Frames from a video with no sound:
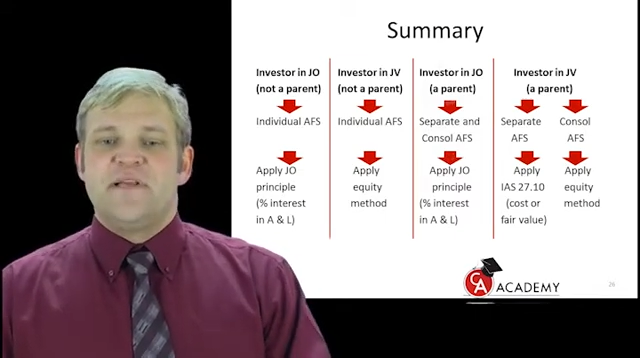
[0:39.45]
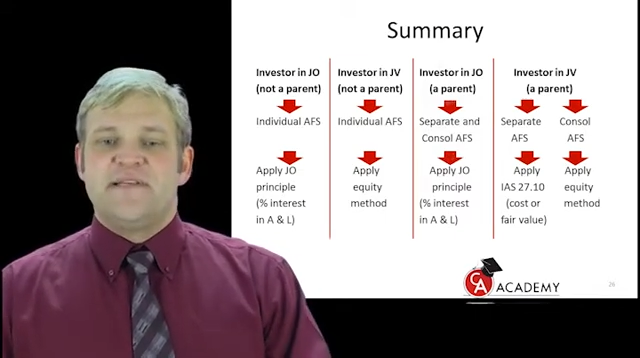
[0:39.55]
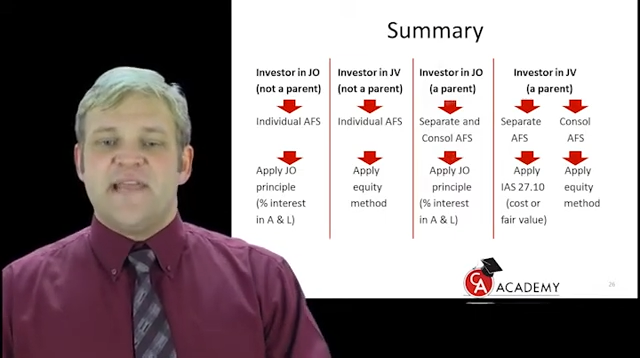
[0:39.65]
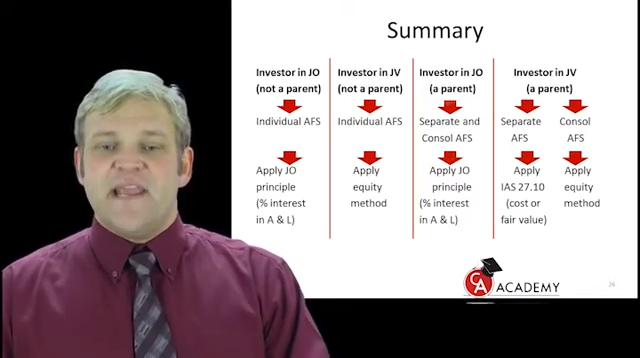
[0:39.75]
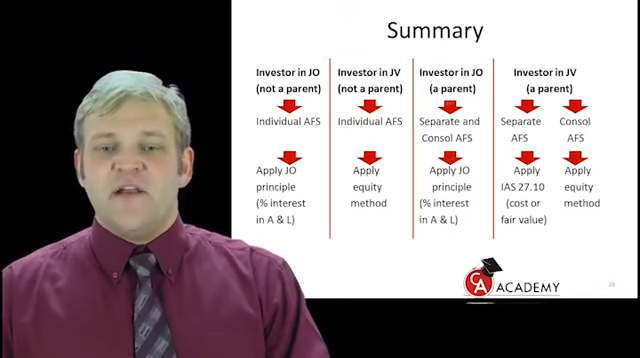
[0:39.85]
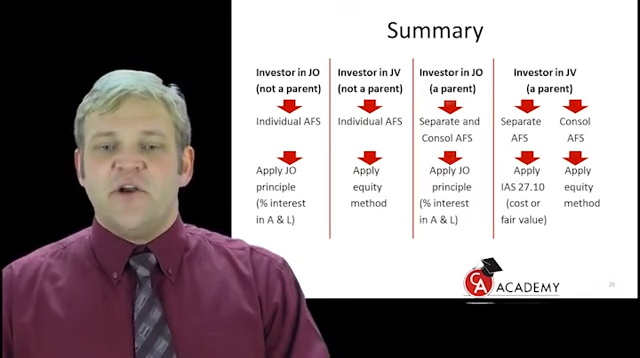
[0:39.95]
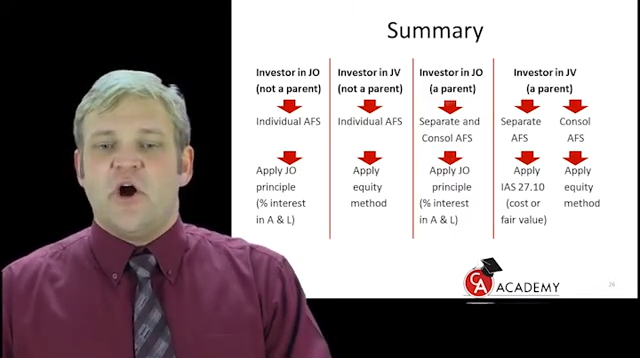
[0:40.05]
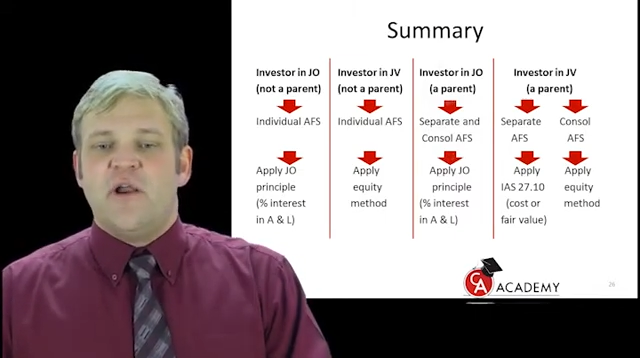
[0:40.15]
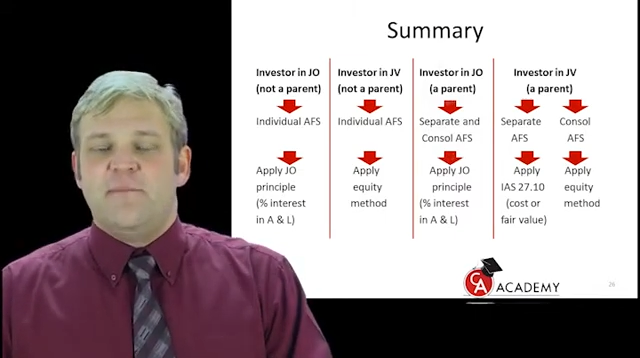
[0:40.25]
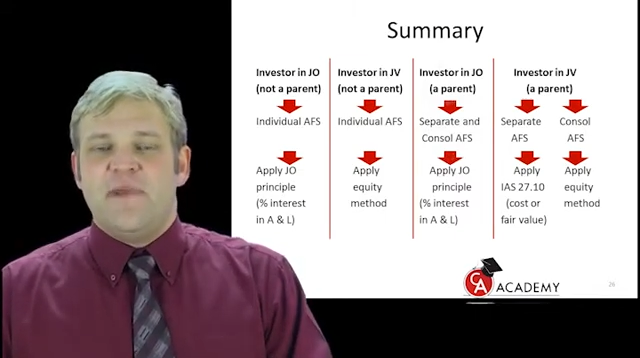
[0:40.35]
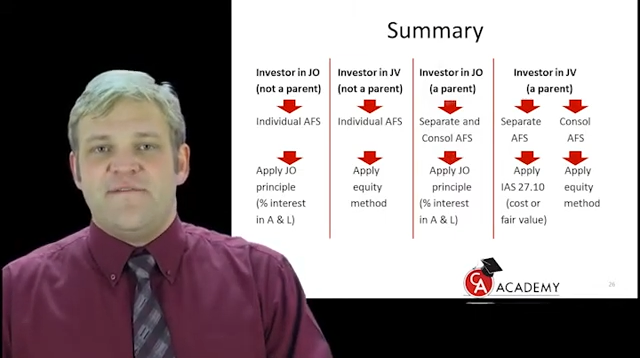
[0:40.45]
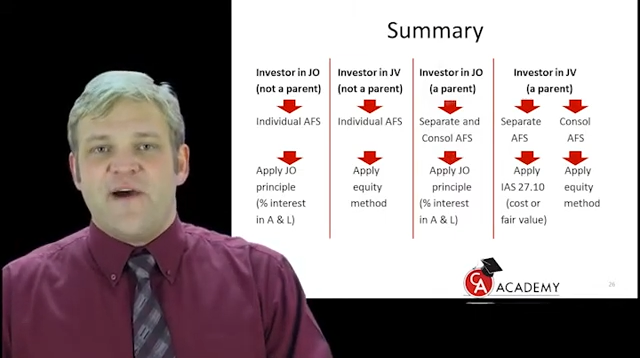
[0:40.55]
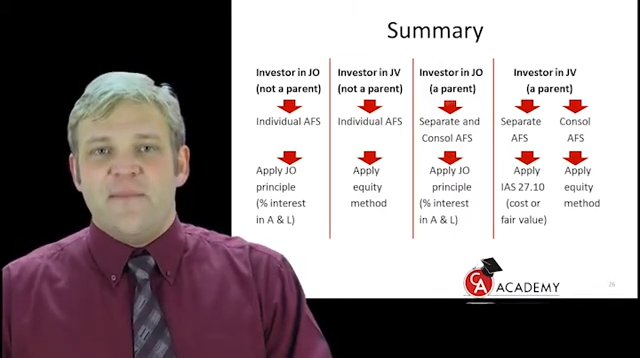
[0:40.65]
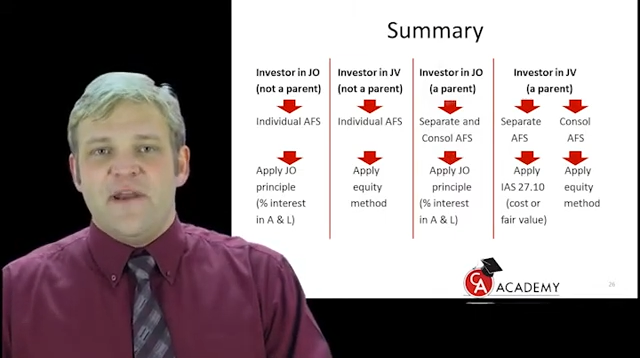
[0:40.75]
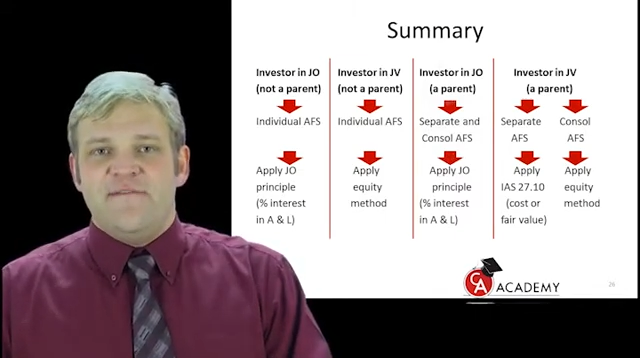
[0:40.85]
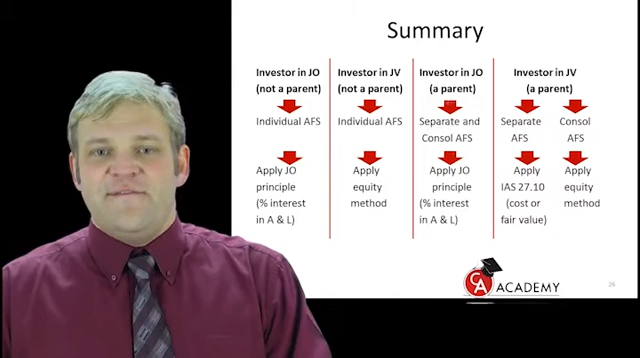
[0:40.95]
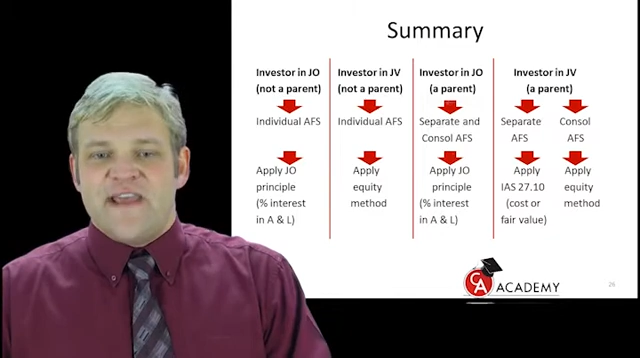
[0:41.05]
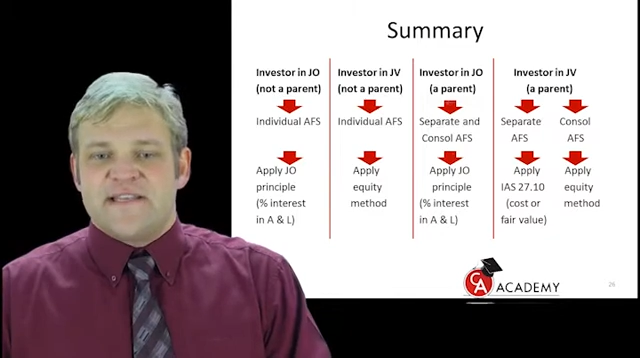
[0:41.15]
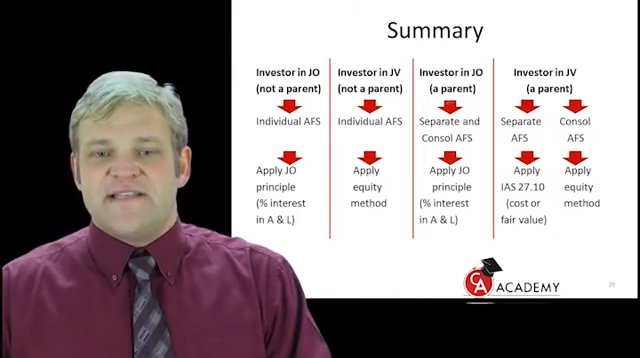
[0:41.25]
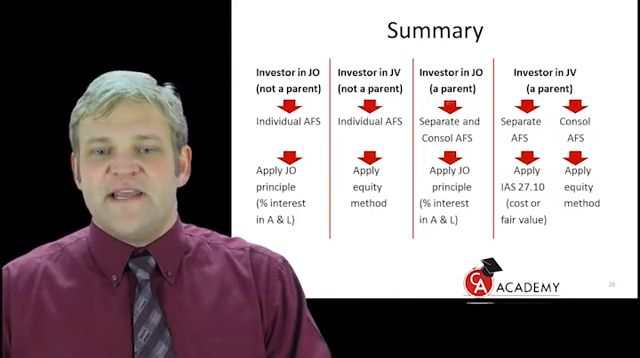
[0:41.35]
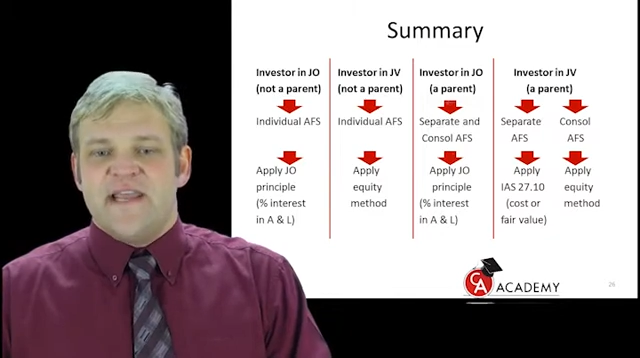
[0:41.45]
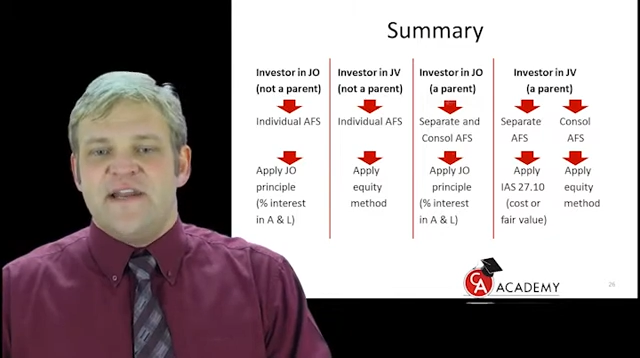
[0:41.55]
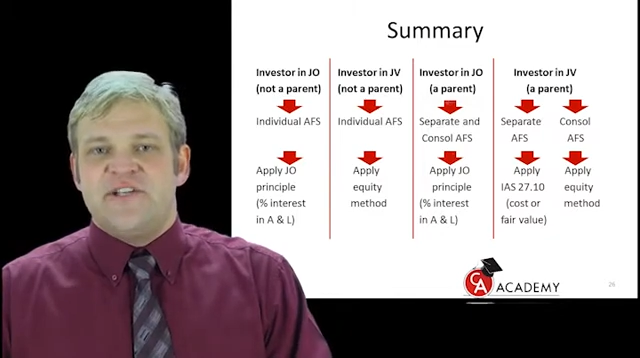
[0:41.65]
Second column, if I'm an investor in